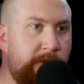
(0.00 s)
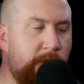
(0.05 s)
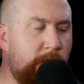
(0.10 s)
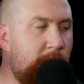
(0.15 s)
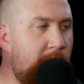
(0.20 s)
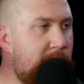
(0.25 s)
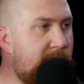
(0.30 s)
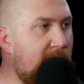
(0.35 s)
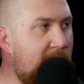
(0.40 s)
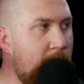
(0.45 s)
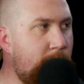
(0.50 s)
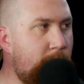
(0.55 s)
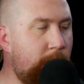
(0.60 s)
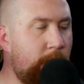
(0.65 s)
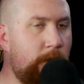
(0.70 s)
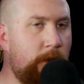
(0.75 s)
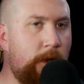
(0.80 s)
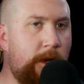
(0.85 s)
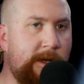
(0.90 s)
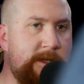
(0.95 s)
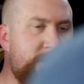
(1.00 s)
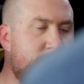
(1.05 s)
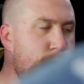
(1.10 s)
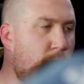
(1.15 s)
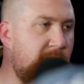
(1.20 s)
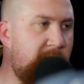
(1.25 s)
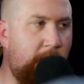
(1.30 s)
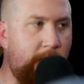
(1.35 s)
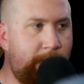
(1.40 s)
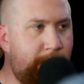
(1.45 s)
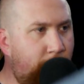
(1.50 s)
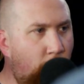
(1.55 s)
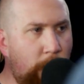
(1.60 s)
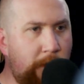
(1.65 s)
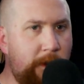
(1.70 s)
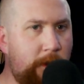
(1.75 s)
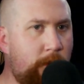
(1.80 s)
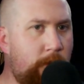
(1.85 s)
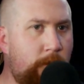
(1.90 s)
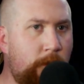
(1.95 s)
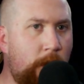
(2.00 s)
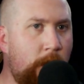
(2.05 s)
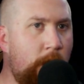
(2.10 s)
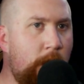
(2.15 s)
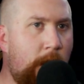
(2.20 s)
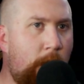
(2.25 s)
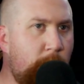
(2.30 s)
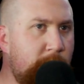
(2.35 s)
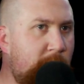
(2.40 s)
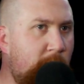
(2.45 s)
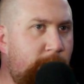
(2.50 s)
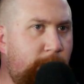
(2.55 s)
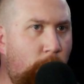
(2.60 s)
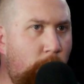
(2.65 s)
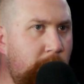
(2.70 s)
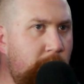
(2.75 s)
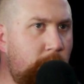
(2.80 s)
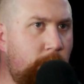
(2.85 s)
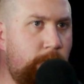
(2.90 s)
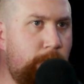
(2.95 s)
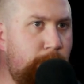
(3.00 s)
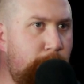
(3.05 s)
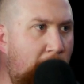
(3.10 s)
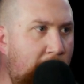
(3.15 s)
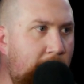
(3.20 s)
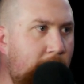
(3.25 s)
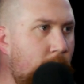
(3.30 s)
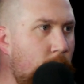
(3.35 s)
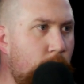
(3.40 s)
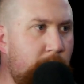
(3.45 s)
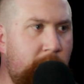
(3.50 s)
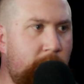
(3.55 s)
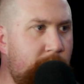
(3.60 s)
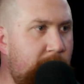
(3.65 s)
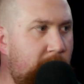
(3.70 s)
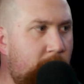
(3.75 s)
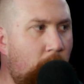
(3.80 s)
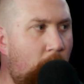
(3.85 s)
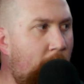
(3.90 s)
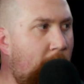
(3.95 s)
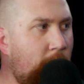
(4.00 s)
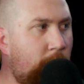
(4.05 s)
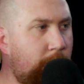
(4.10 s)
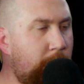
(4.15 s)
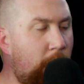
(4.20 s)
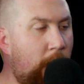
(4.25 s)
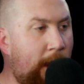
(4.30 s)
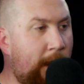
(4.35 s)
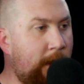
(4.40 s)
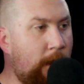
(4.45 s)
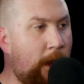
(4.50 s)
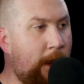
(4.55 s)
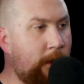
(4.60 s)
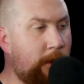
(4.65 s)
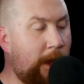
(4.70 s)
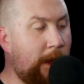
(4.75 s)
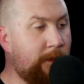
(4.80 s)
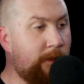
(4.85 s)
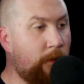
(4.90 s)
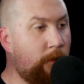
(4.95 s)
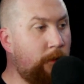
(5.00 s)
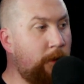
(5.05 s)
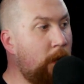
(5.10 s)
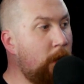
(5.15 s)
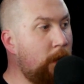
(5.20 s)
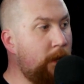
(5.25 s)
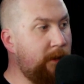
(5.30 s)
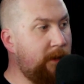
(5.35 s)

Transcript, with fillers: they're like, damn it, I just want that 40 I want that 40 bang or whatever they call. I don't know. I I, I still don't.